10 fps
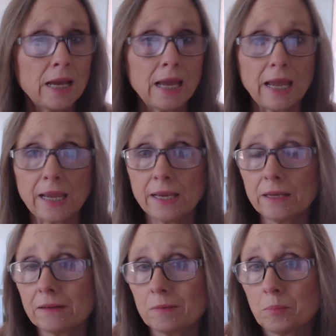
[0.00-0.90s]
And
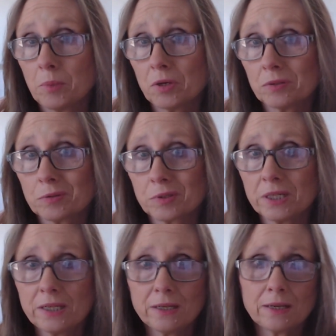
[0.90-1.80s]
Martin Luther
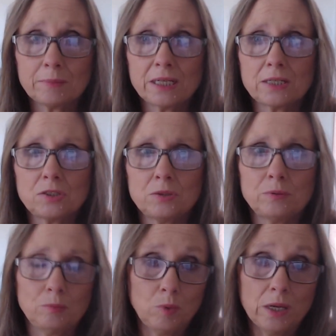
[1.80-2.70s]
King, I mean, I do
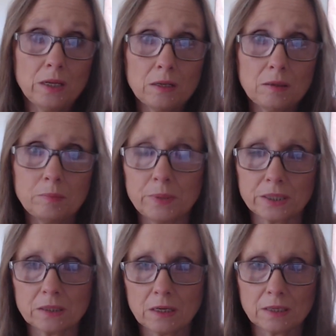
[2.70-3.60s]
well, but
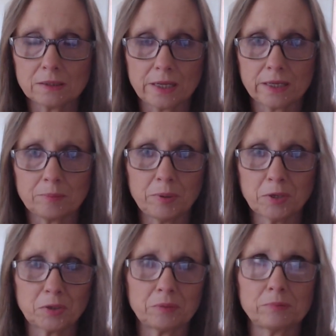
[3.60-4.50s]
not like compared to
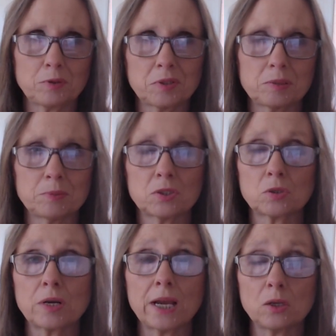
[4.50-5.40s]
Christmas or
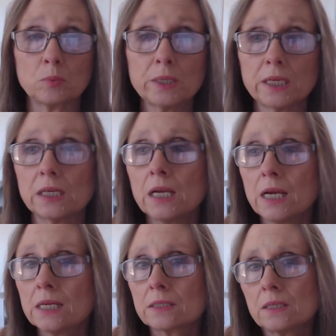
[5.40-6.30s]
Halloween.
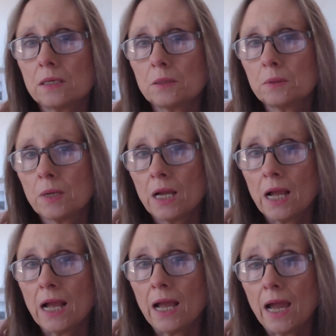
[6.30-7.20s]
So
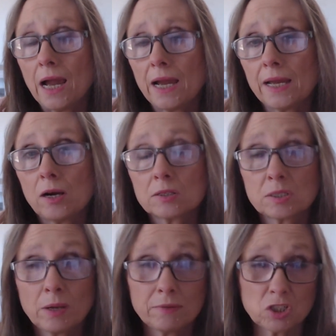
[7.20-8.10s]
I also
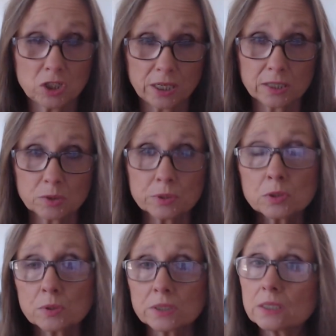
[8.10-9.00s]
have a genetics
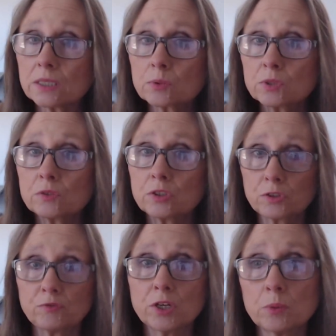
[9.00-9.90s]
resource that does
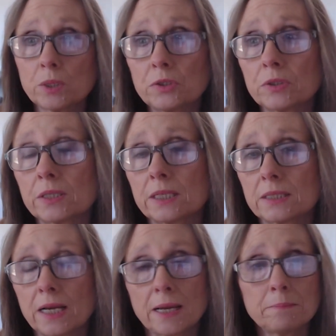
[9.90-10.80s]
very well during that
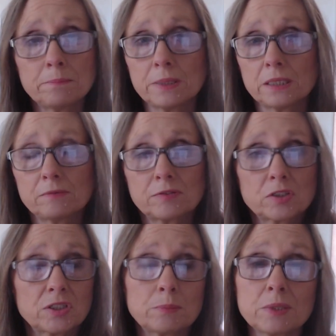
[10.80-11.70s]
time, but for
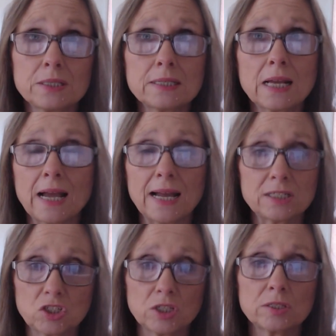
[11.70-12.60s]
some reason, I
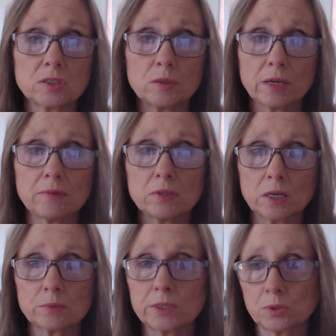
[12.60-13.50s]
just don't have a lot of
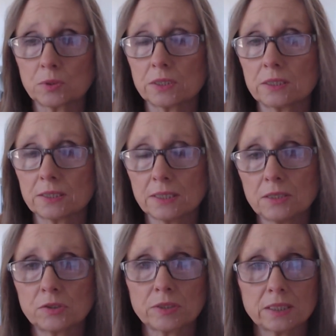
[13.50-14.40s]
resources that sell
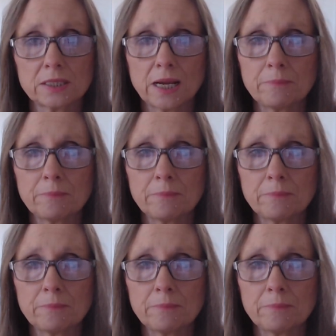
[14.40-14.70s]
during that time.